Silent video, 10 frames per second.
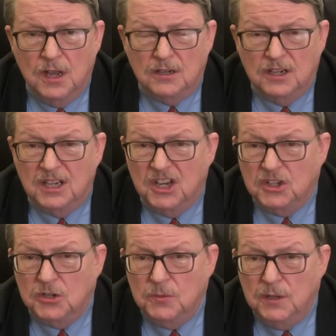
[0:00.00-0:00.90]
to
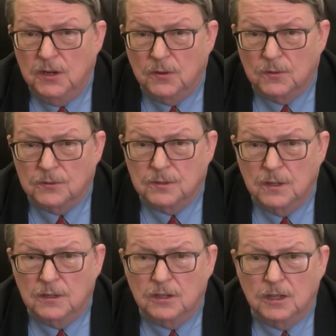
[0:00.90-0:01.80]
take 2 years
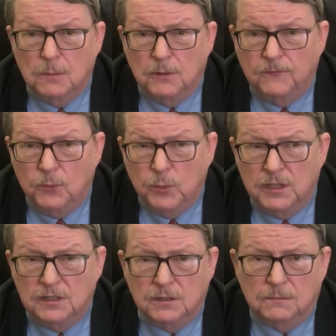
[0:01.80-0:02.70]
to come to
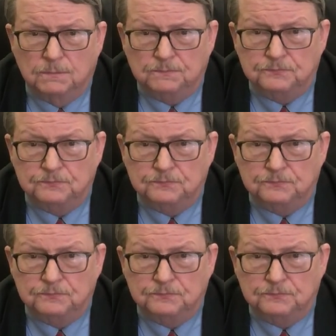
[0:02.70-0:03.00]
fruition.